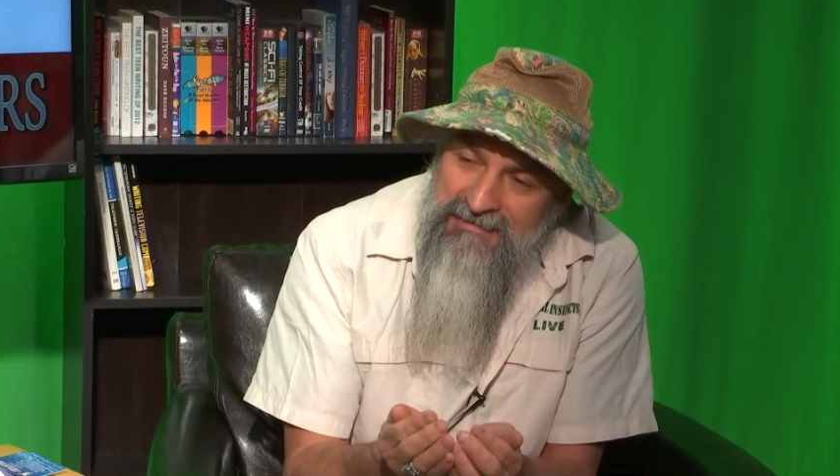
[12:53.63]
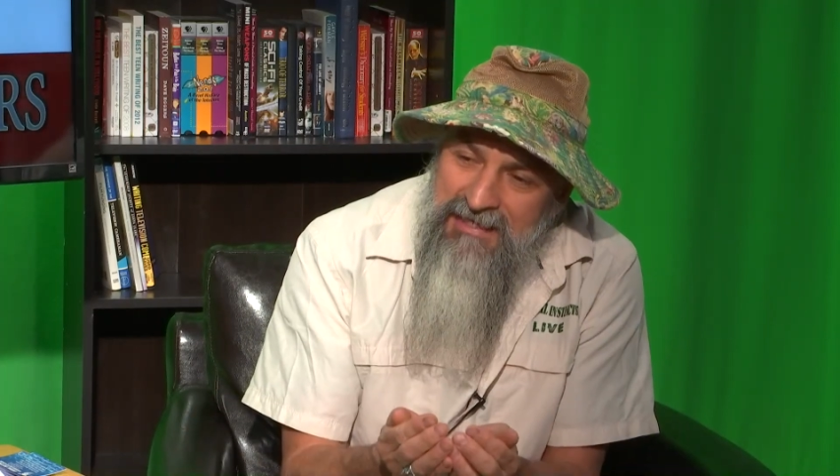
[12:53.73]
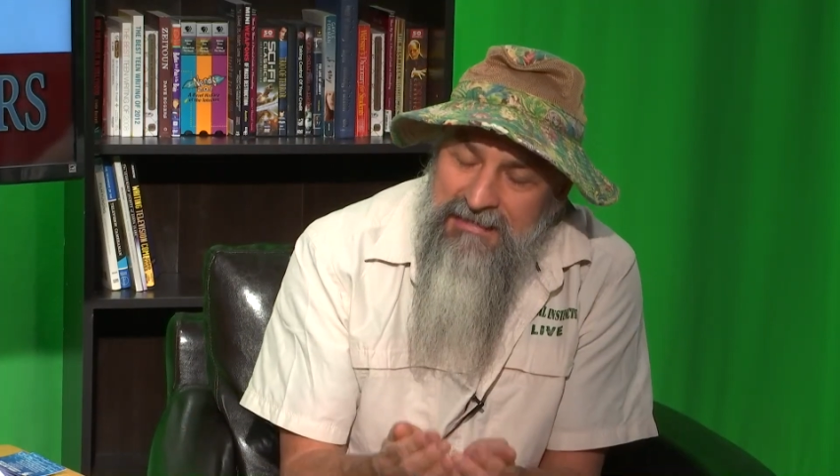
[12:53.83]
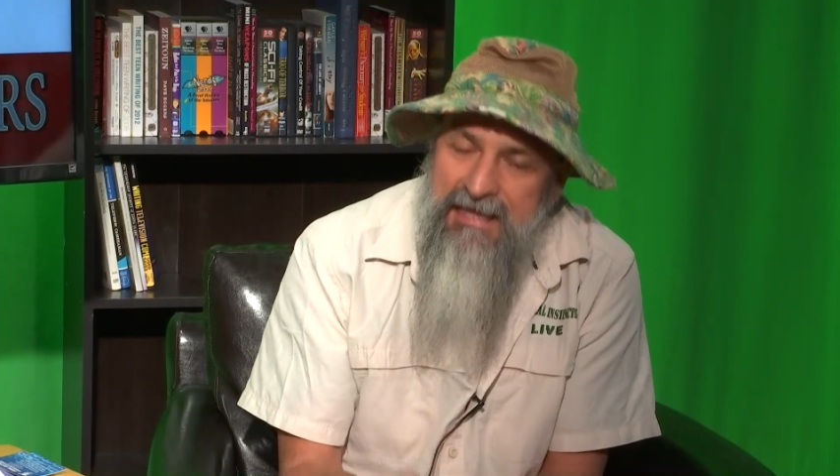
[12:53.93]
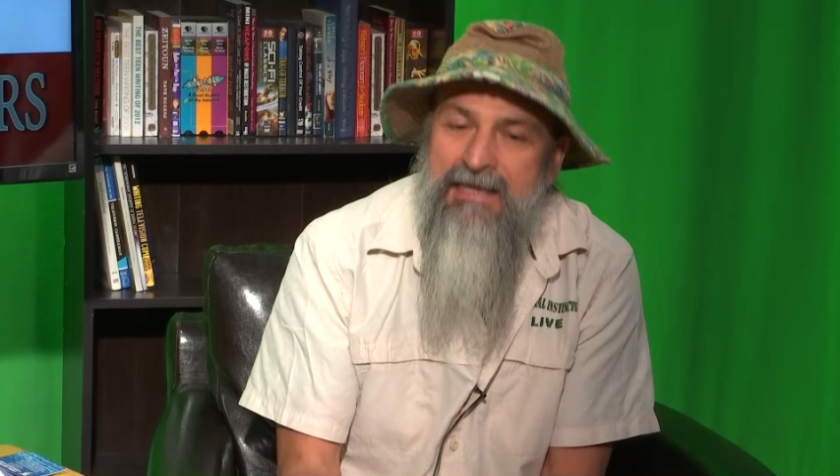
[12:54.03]

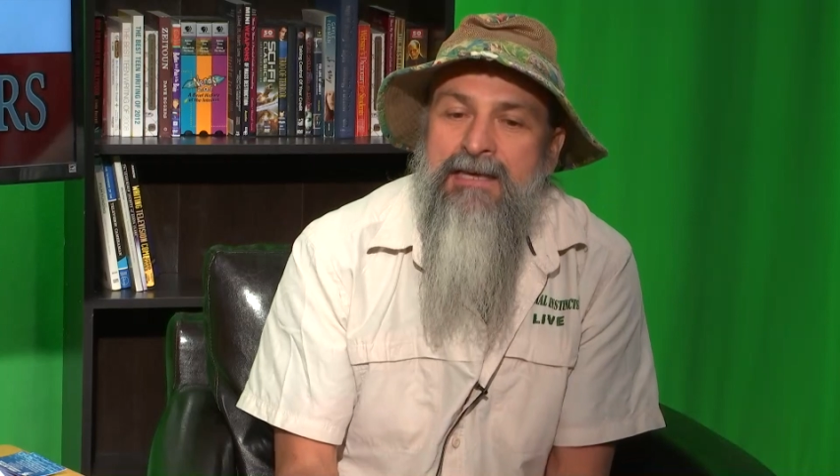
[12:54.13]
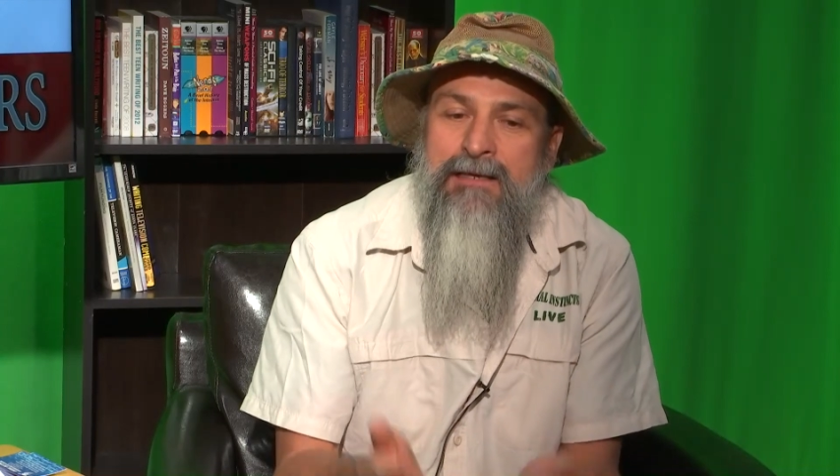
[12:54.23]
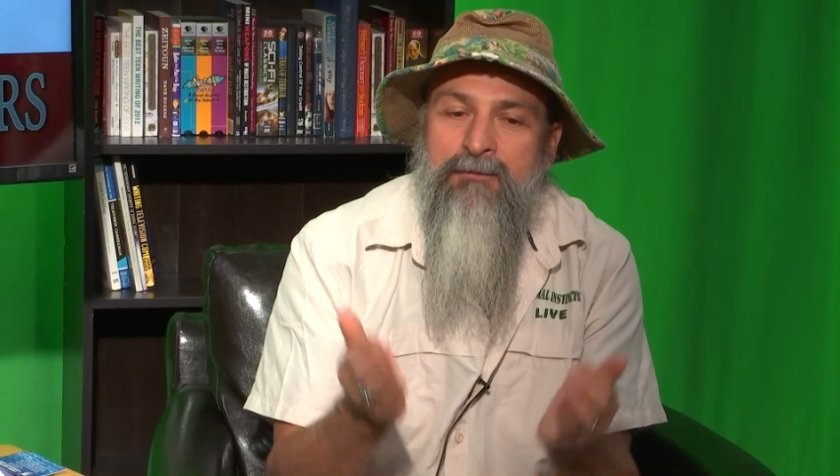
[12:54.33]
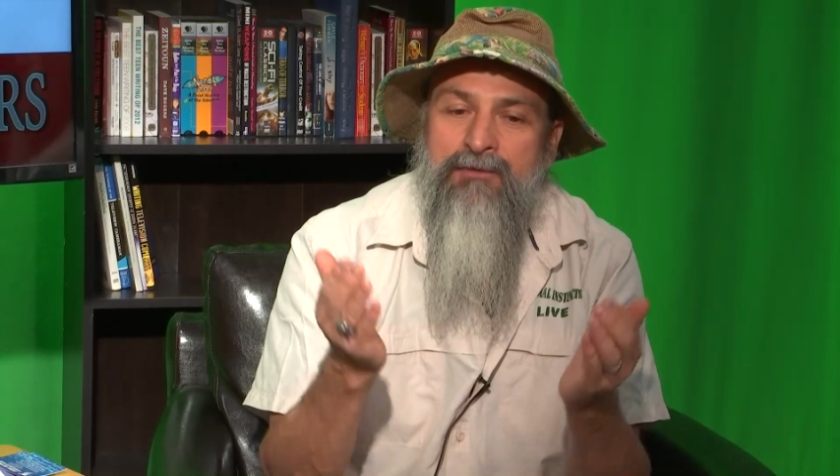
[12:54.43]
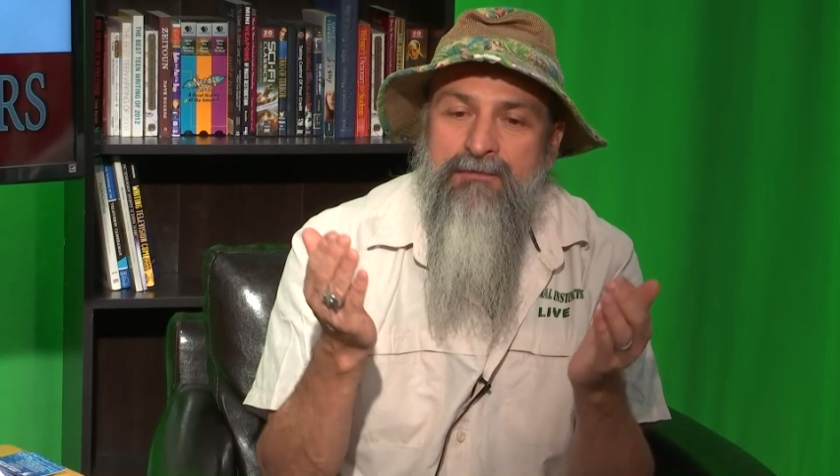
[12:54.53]
take that
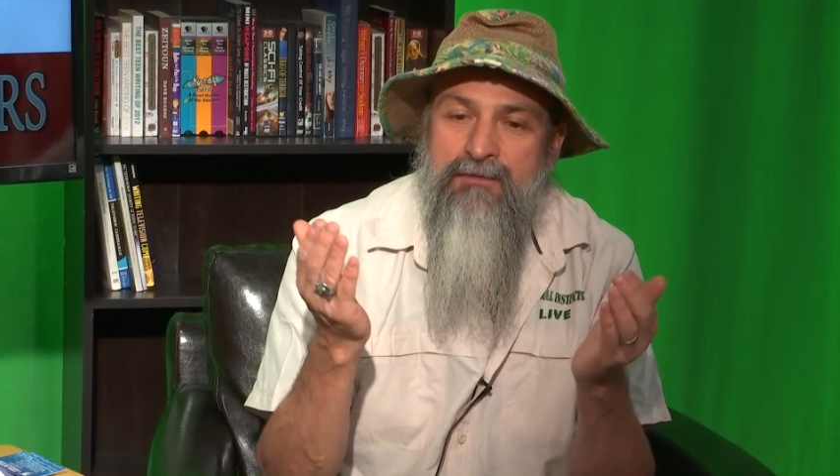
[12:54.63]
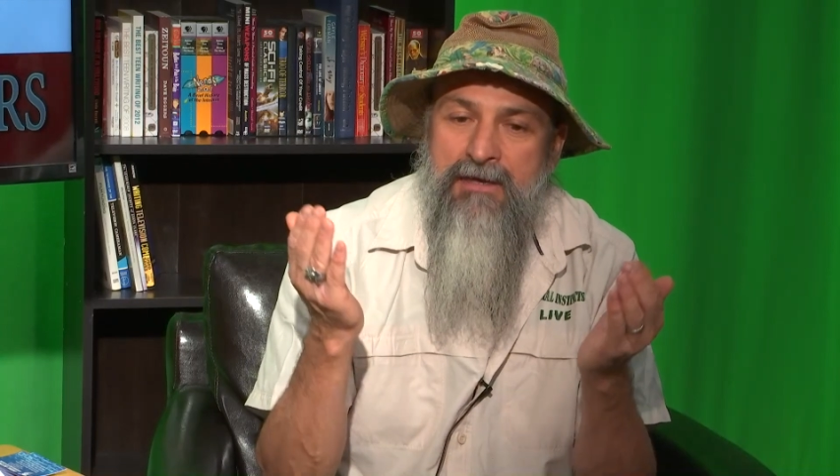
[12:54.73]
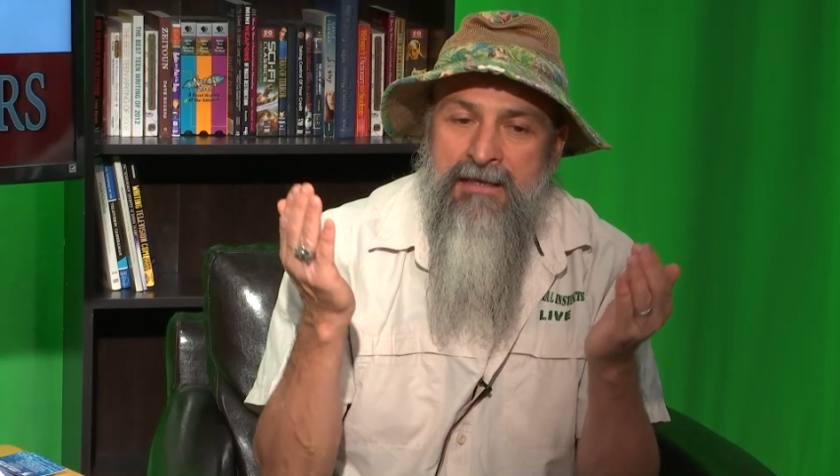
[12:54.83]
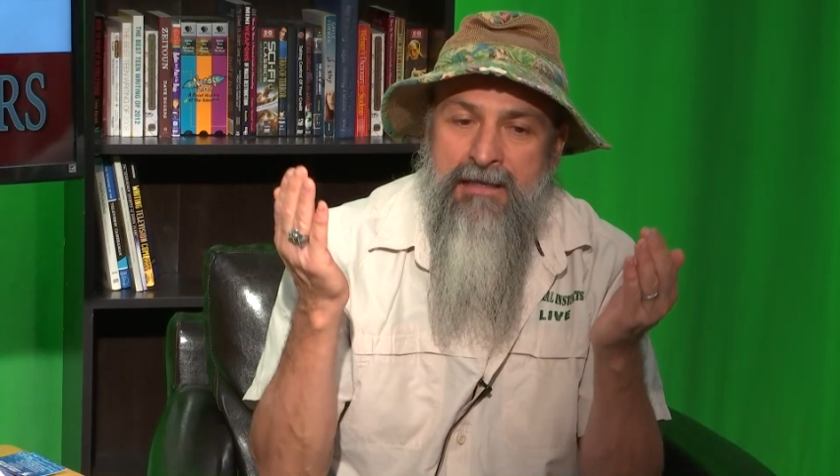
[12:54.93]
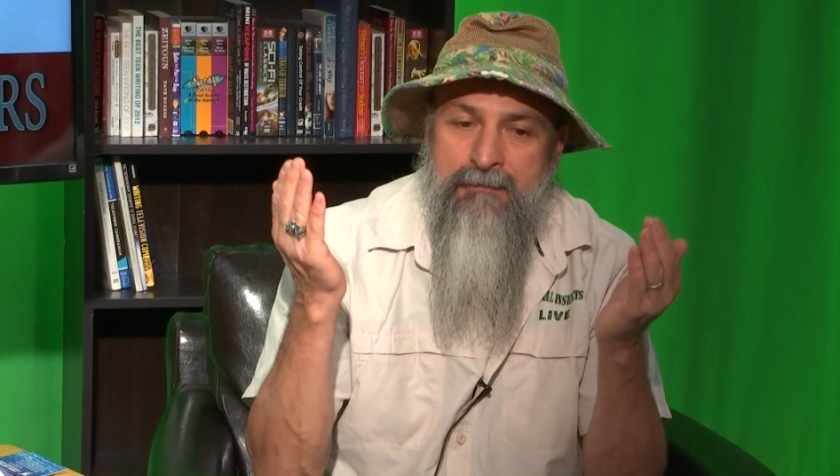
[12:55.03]
animal
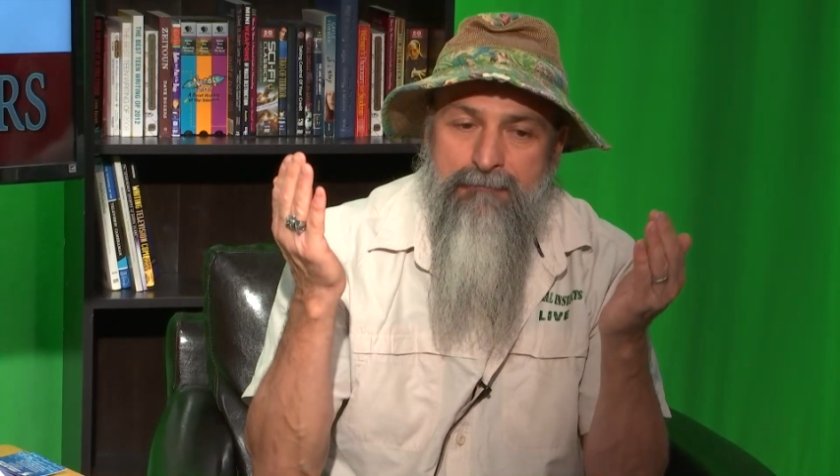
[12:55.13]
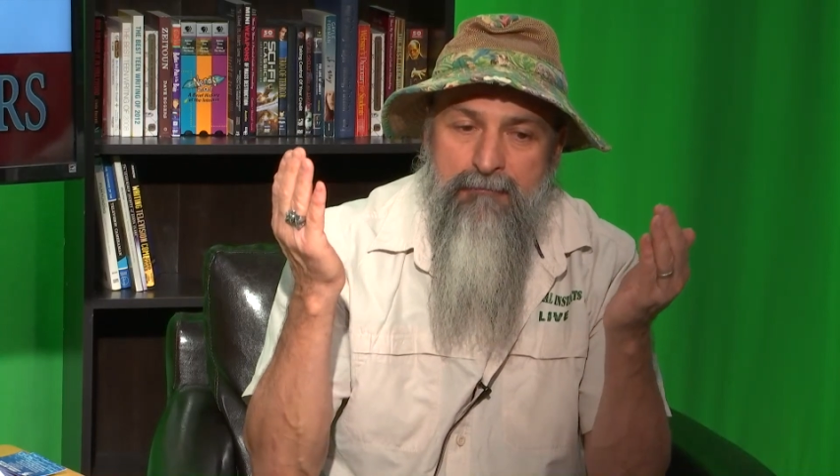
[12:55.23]
and they